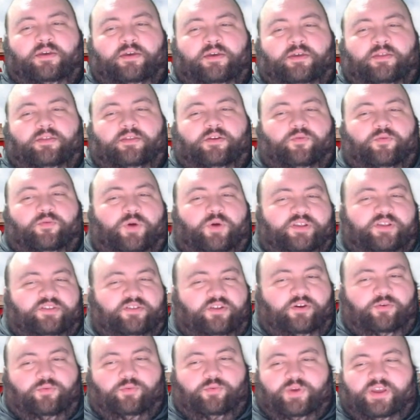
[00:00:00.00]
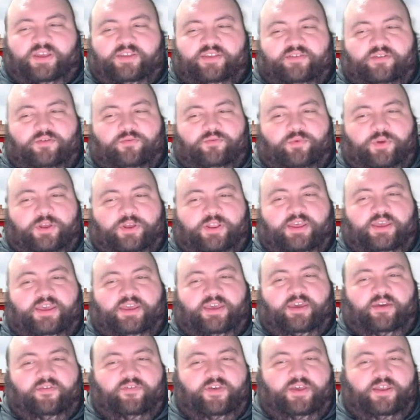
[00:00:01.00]
There was no reason really
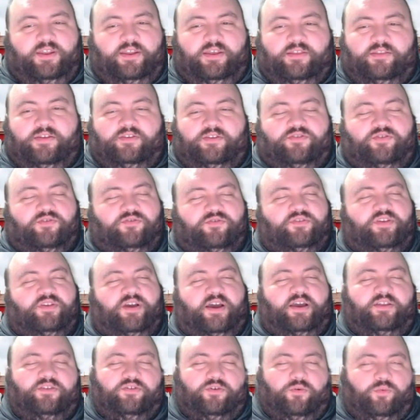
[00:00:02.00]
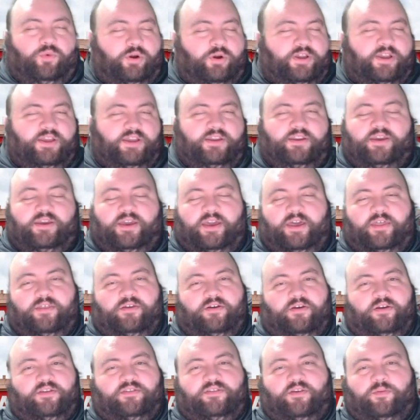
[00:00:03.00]
given, and the two sides are working
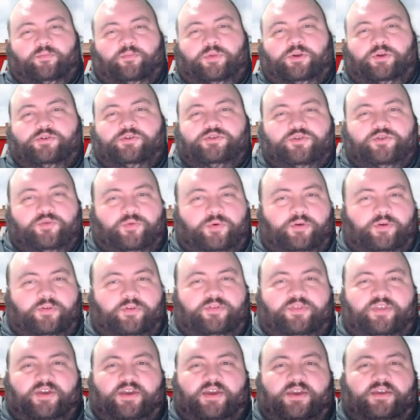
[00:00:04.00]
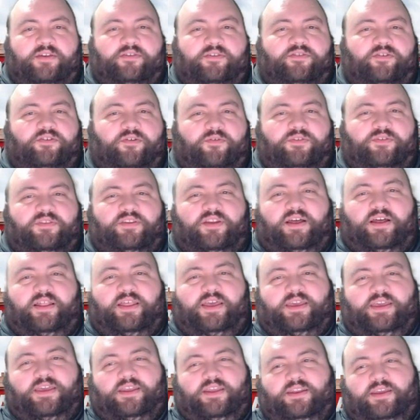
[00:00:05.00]
together. It's a mutual thing, so it's not
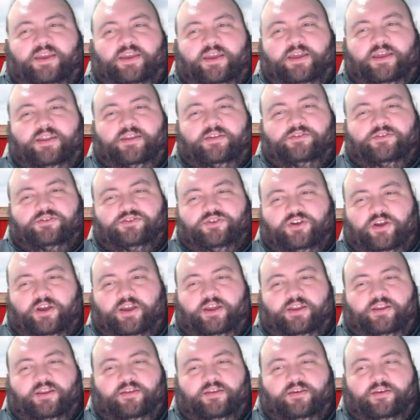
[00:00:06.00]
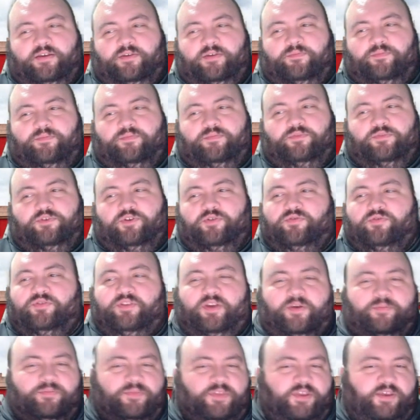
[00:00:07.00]
like Indiana's trying to do
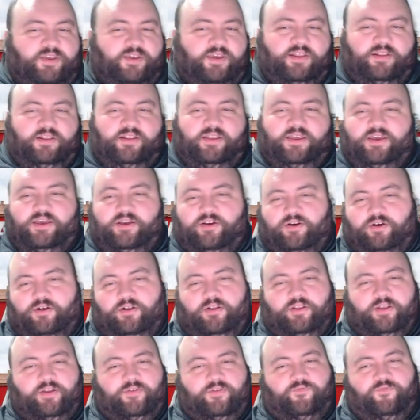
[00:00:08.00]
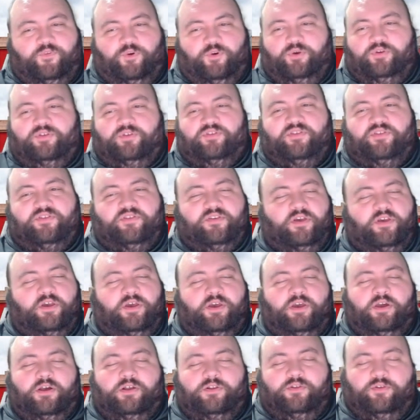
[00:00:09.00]
something illegal and force
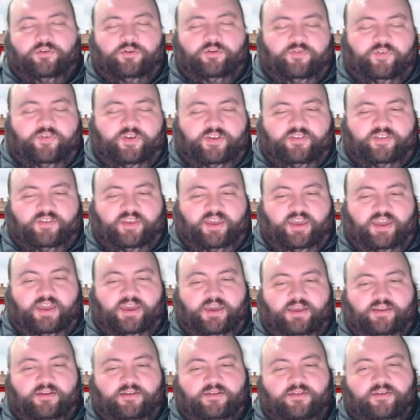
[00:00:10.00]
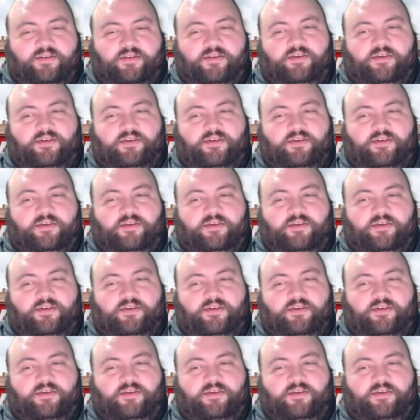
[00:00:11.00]
Louisville's hand.